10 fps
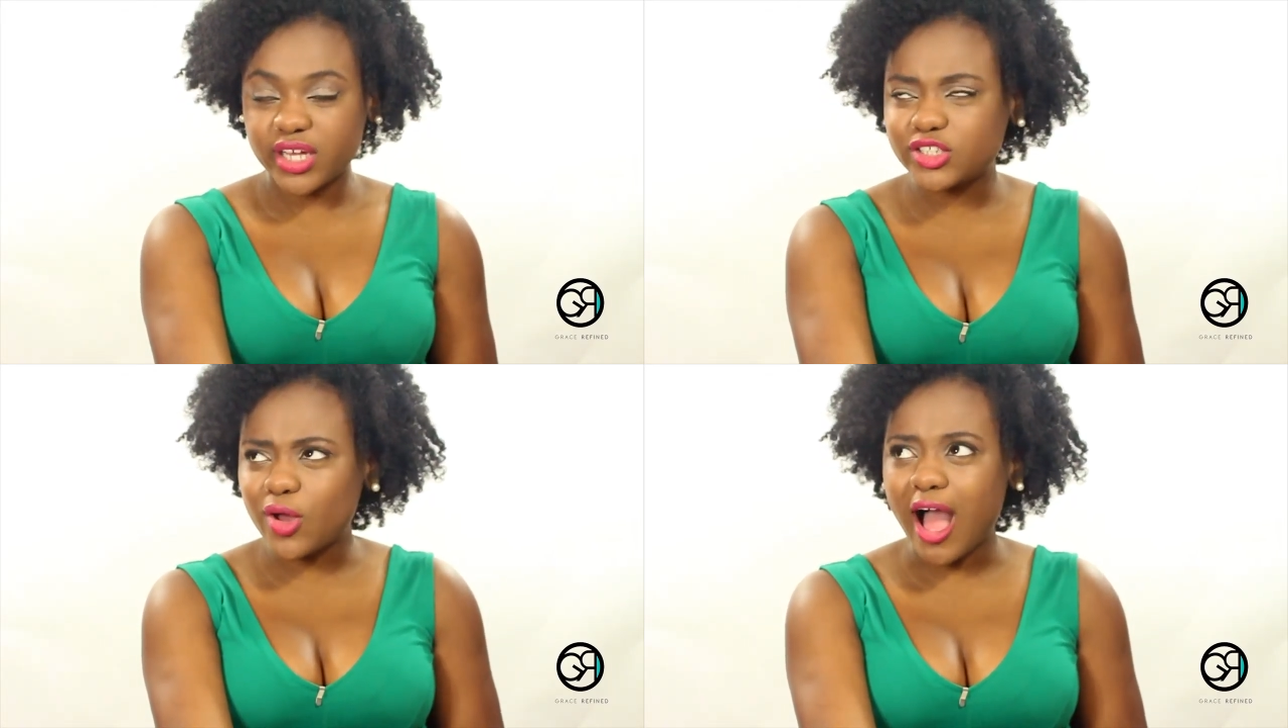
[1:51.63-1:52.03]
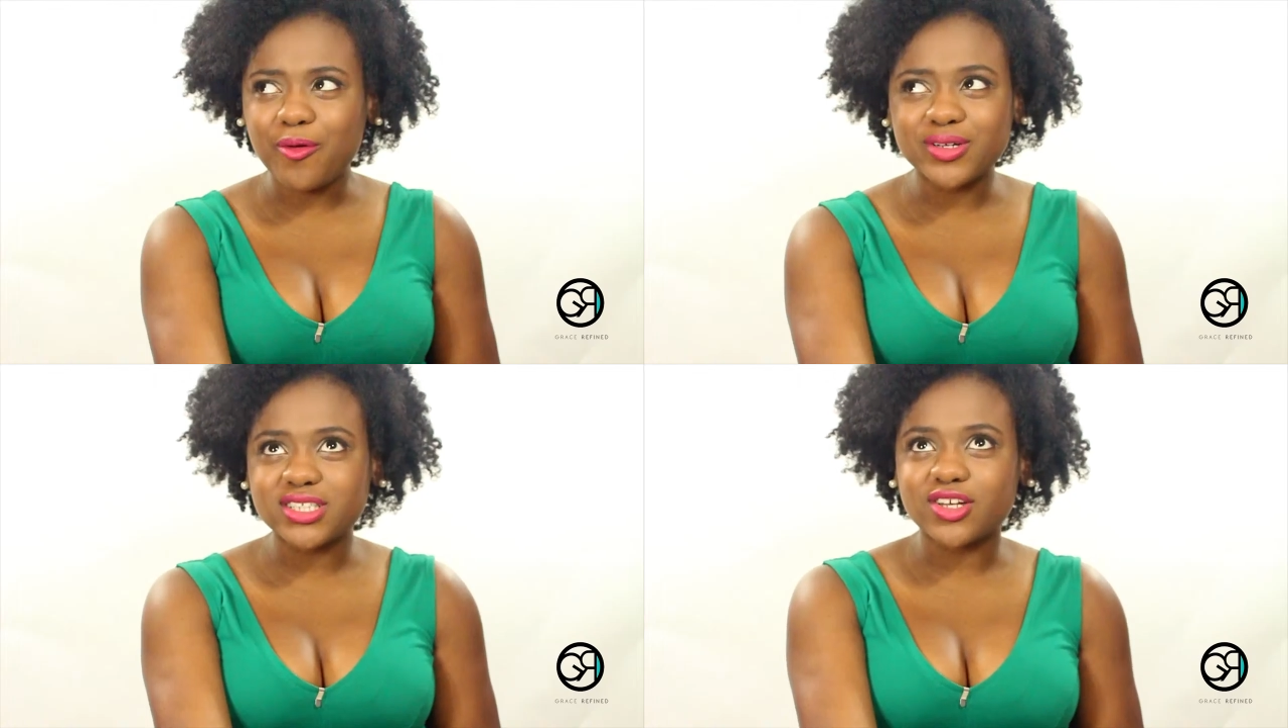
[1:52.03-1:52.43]
So I
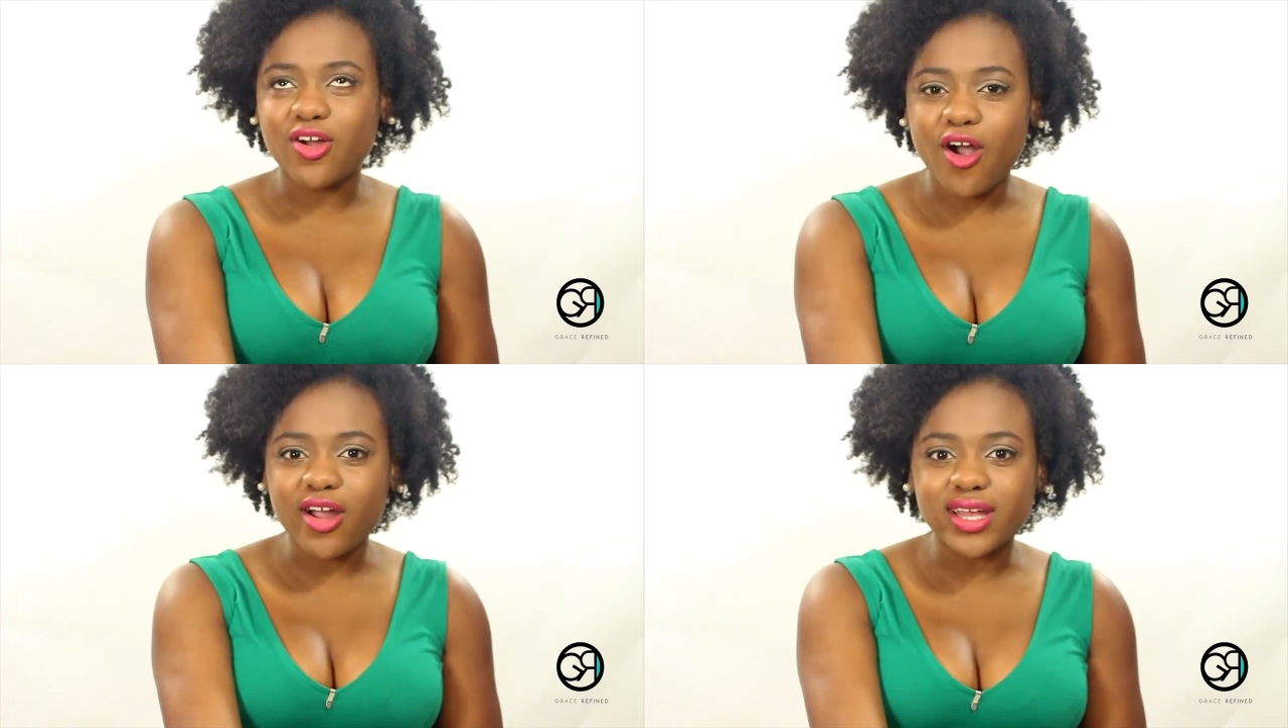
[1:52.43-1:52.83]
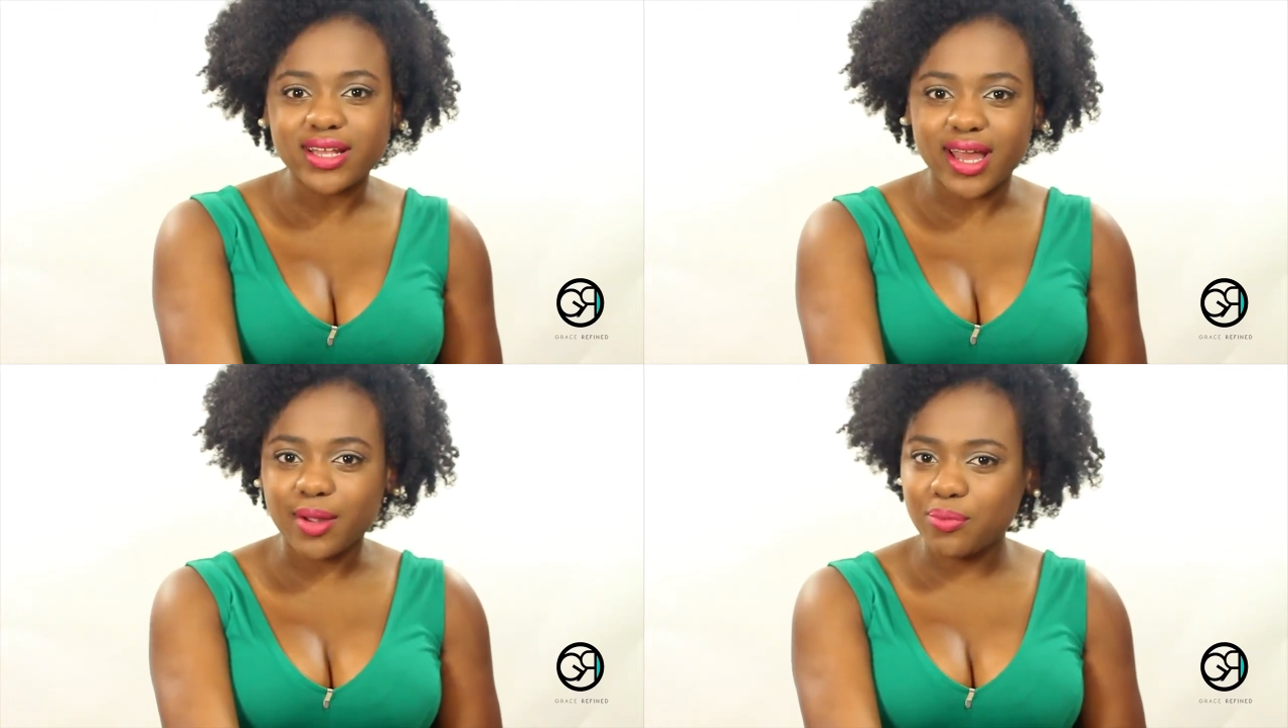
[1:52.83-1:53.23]
was in the car that
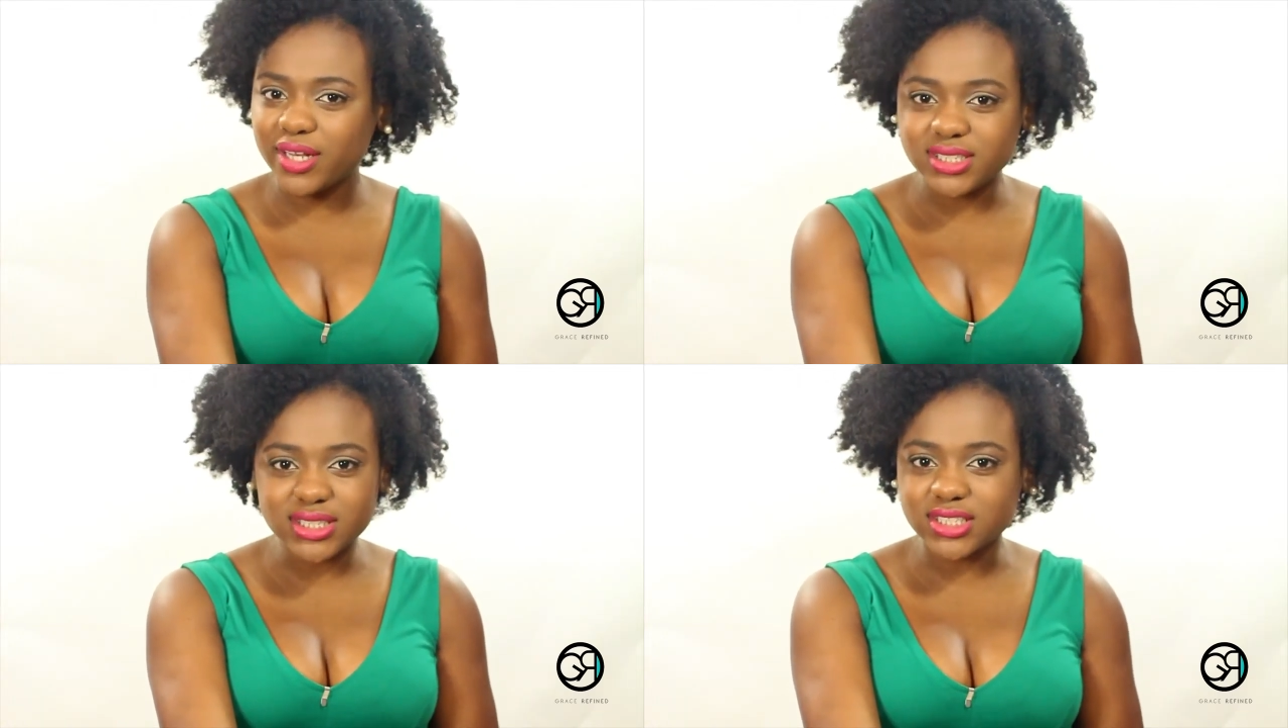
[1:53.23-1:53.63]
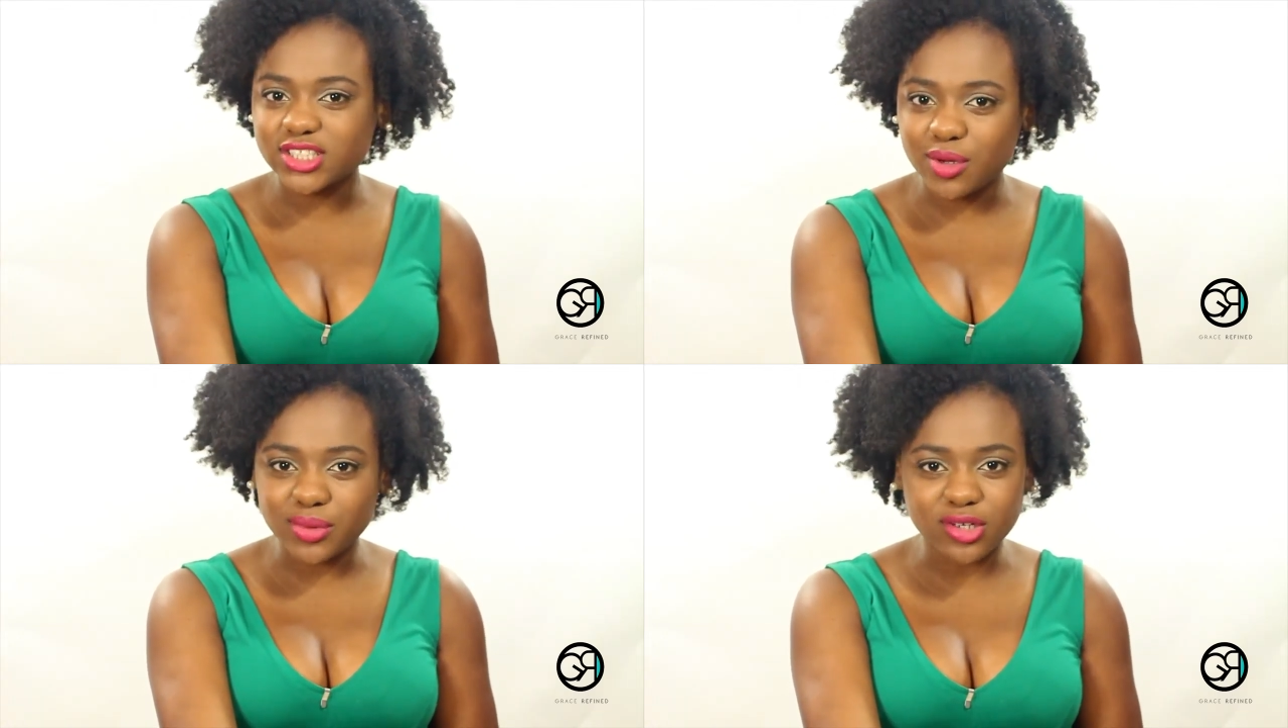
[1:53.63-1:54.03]
night preaching a
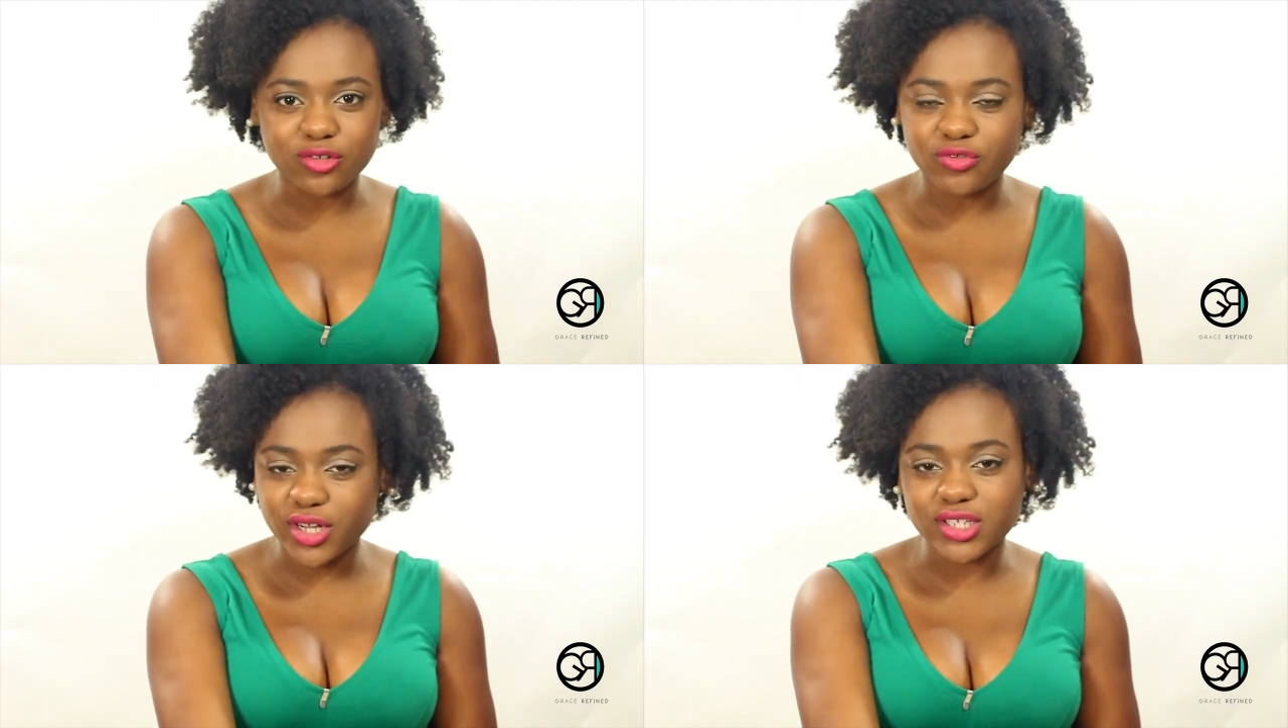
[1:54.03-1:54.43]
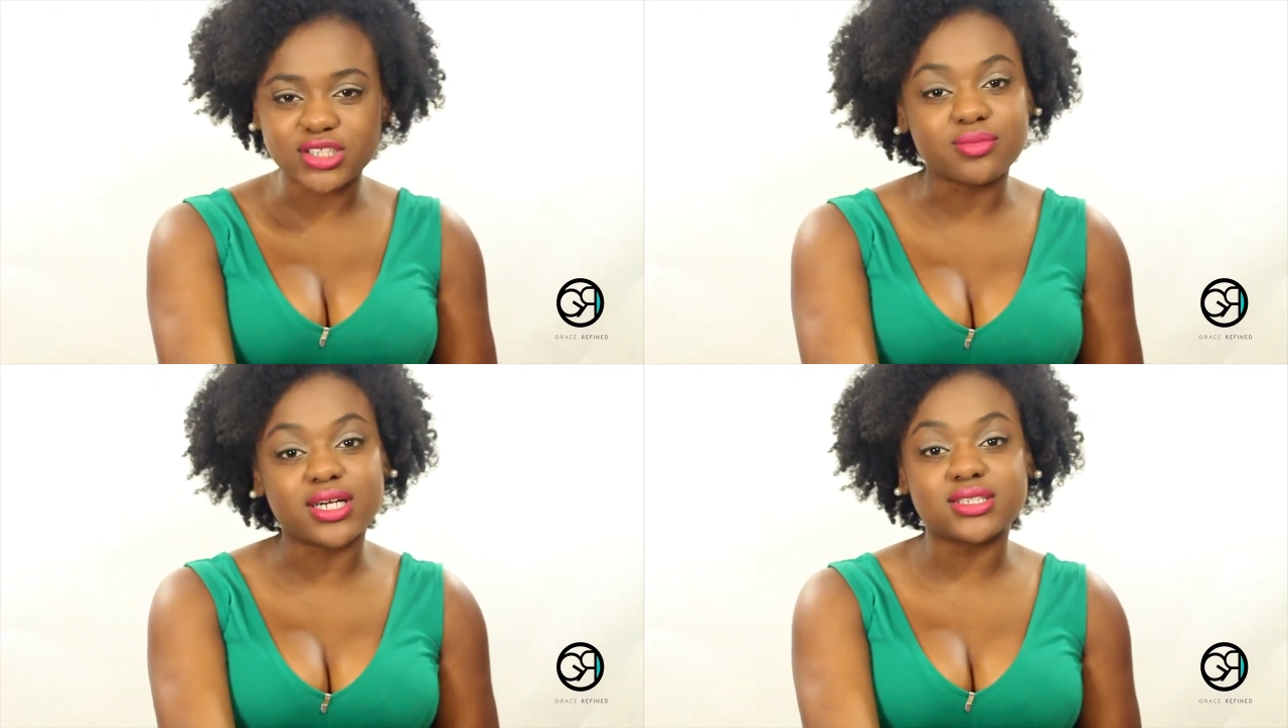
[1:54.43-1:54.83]
sermon on fear
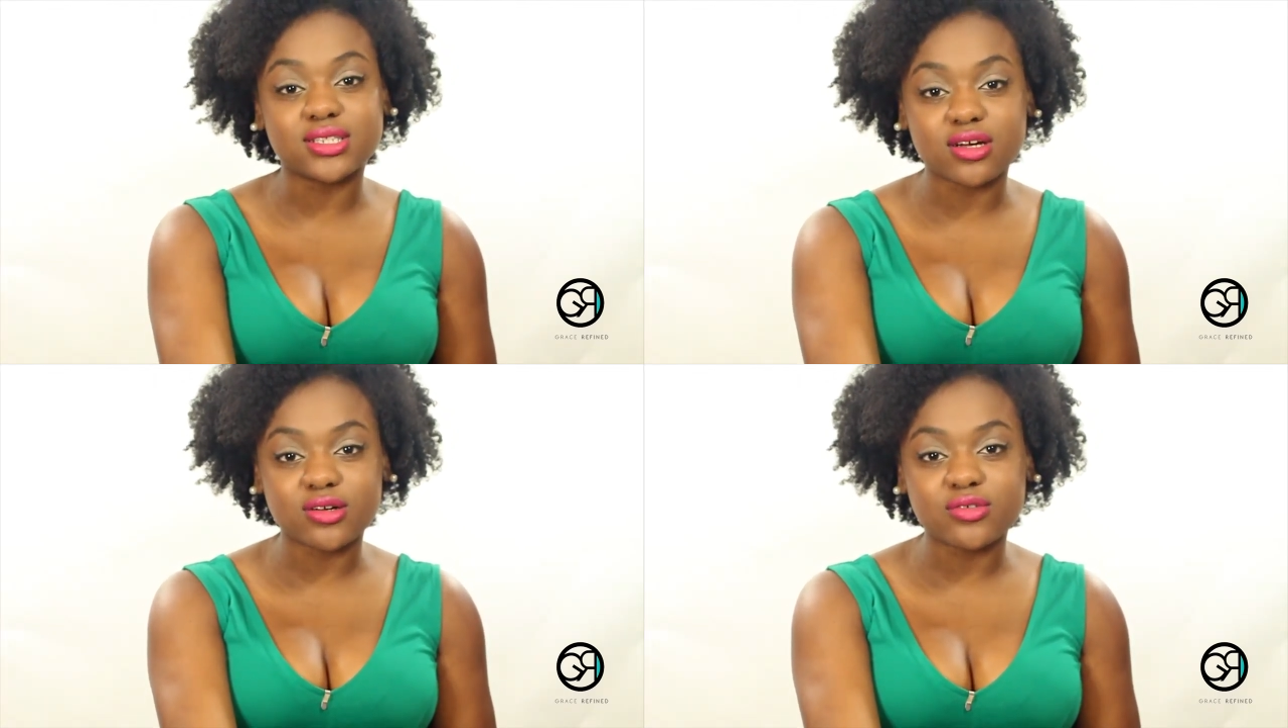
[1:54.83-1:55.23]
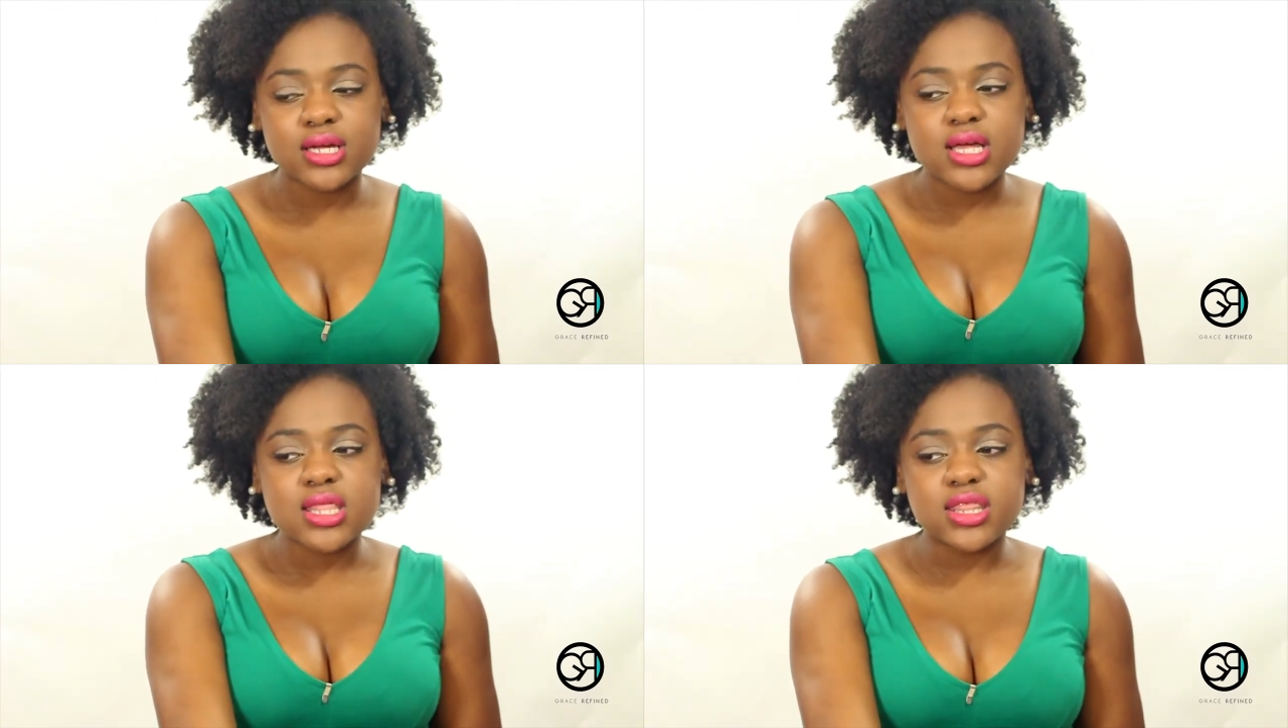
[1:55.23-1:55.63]
to myself.